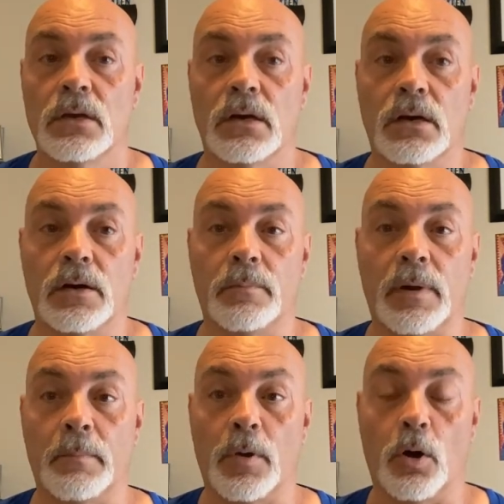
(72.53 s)

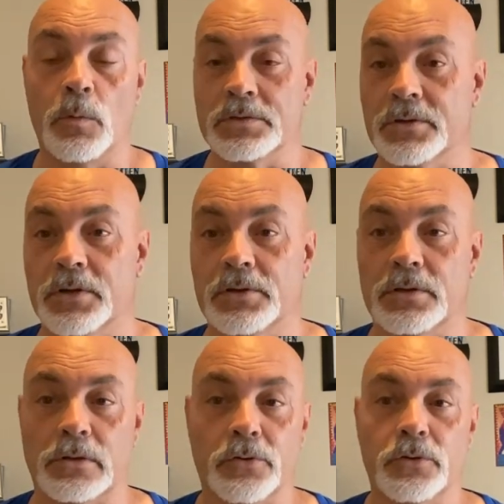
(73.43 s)
I'm always looking to
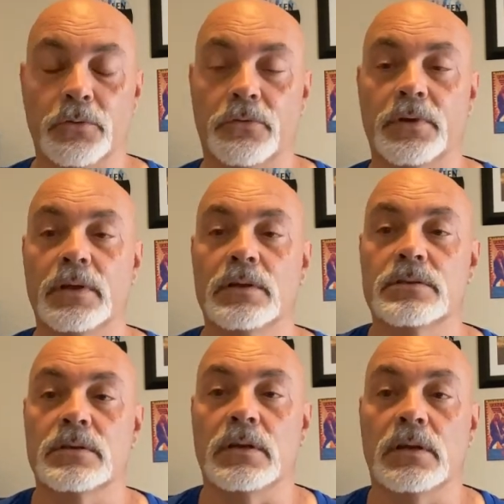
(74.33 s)
learn new
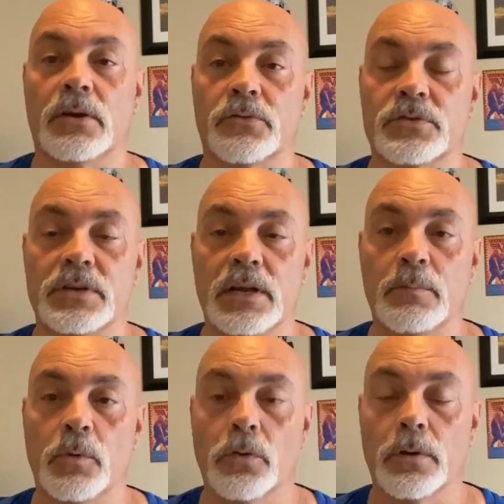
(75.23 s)
things and understand
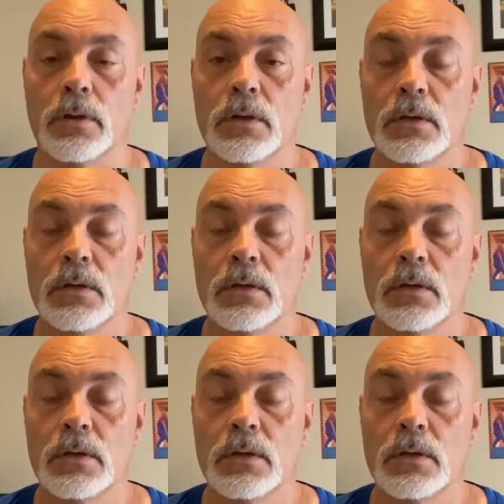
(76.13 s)
more.